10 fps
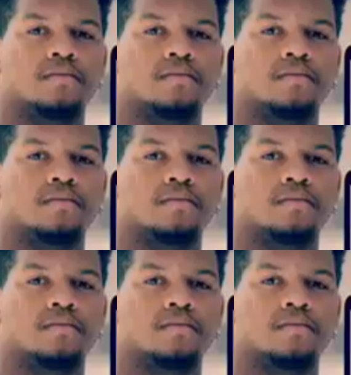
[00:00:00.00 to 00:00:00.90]

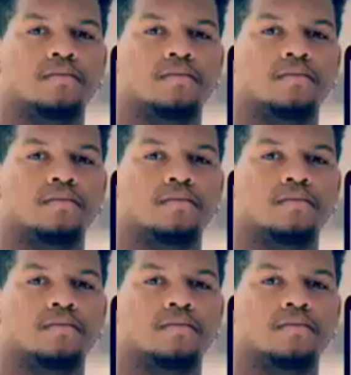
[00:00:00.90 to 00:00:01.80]

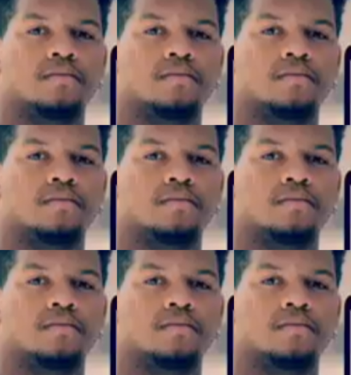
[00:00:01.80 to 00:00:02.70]

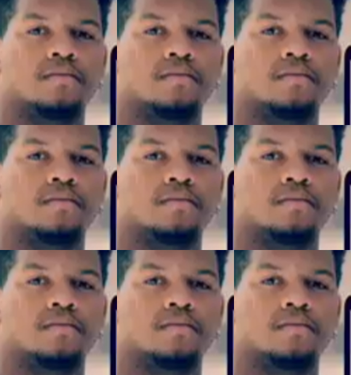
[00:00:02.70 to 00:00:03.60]

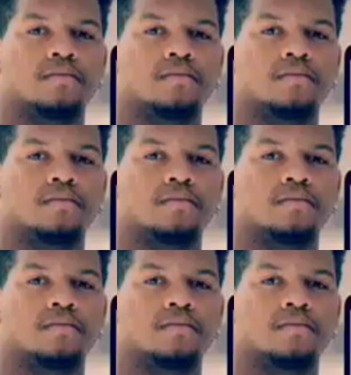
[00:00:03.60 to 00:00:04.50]

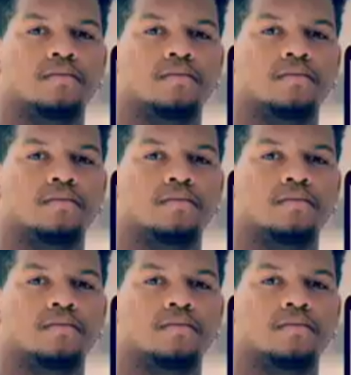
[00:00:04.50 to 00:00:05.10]
(no lip movement)